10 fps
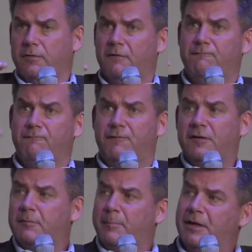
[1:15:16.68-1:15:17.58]
the
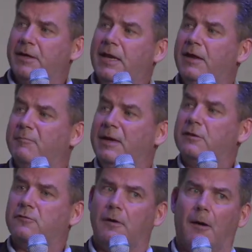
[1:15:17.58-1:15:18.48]
visibility of military